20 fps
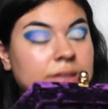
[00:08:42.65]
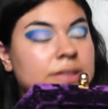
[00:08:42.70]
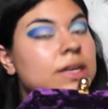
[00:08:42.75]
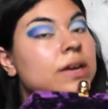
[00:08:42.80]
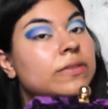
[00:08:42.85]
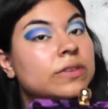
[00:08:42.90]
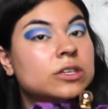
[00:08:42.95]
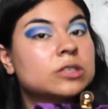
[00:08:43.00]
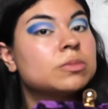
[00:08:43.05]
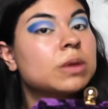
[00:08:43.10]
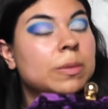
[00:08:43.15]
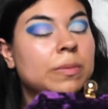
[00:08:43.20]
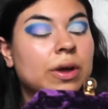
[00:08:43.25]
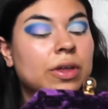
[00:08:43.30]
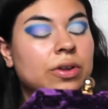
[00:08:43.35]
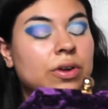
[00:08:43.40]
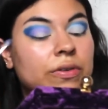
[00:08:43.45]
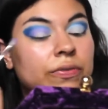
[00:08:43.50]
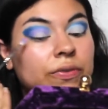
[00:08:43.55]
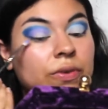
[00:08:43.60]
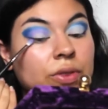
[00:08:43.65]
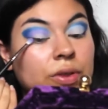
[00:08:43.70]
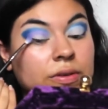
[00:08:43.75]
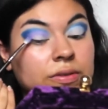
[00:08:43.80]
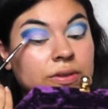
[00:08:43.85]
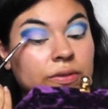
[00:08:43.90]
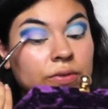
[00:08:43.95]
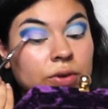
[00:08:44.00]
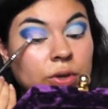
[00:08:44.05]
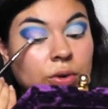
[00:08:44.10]
Xavier is my brother, for
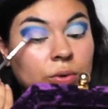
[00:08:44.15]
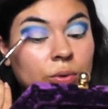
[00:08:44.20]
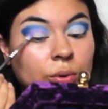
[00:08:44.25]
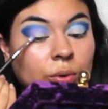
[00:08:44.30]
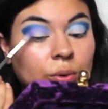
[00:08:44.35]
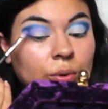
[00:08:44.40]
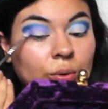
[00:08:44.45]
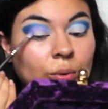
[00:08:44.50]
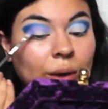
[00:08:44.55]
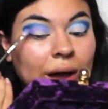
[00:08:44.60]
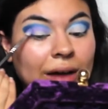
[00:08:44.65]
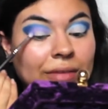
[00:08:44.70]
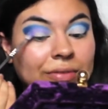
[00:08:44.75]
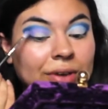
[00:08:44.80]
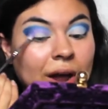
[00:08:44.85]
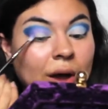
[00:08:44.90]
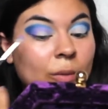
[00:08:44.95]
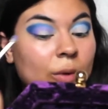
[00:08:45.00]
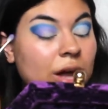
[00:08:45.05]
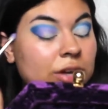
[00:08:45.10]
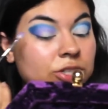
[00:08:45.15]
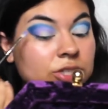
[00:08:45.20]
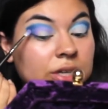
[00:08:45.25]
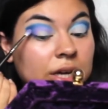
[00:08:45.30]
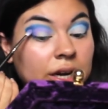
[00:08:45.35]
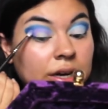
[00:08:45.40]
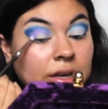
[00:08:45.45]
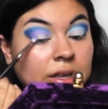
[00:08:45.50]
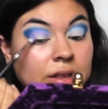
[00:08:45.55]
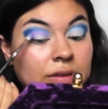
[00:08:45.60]
those of you who have not
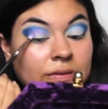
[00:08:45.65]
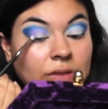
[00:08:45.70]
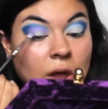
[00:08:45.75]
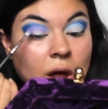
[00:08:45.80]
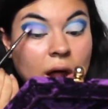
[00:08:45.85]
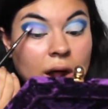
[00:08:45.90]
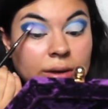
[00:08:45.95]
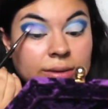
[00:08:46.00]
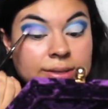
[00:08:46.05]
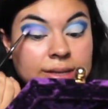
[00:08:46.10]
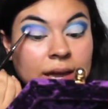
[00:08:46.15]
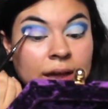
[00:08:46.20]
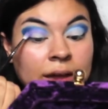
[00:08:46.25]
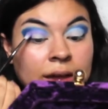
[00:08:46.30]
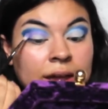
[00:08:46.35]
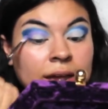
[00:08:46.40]
watched any of the vlogs.